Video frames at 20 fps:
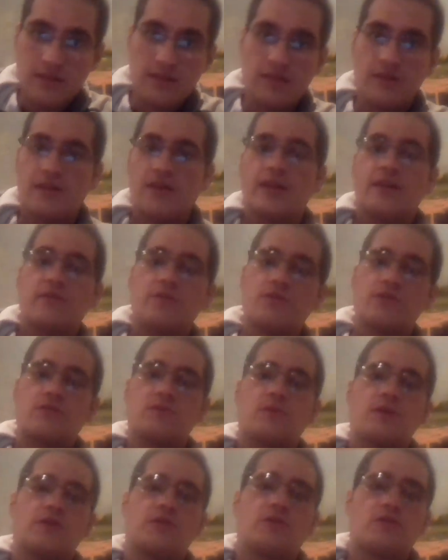right, was the
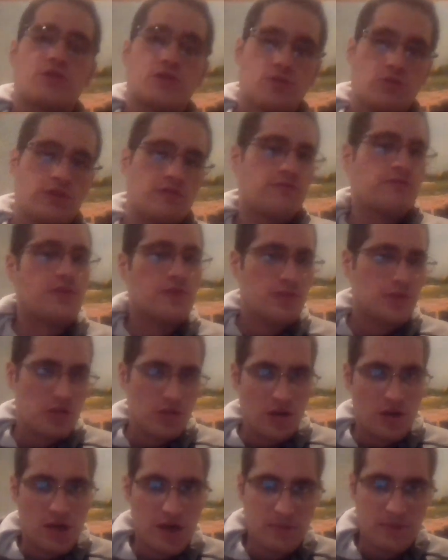one who destroyed Pharaoh's
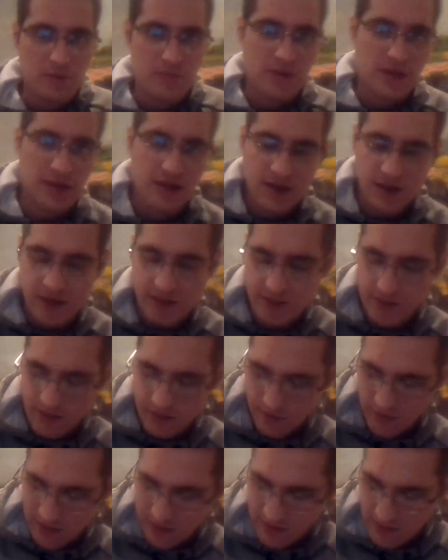army by causing
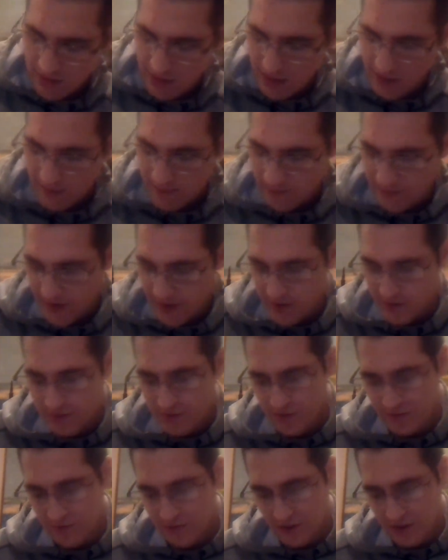the Red Sea
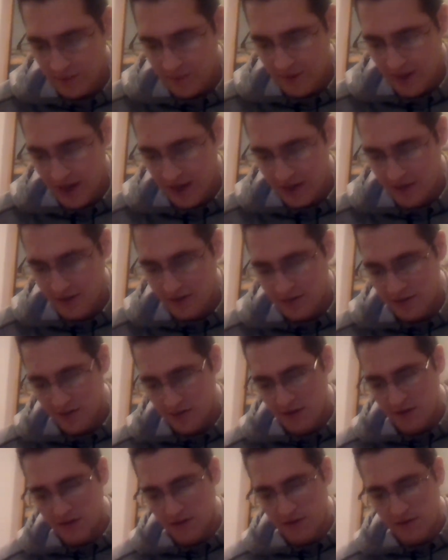to flood back
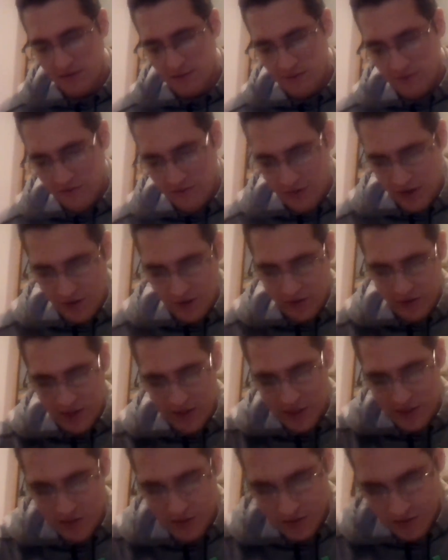on Pharaoh
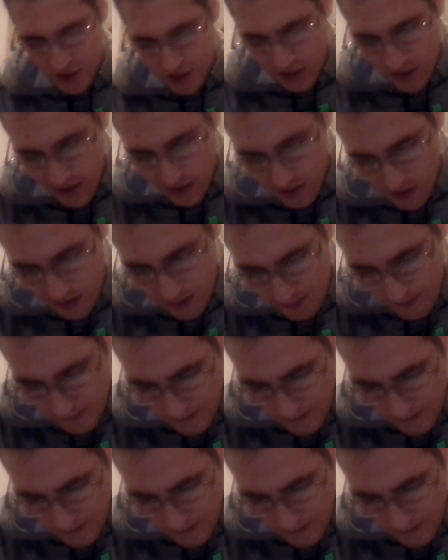and his chariots.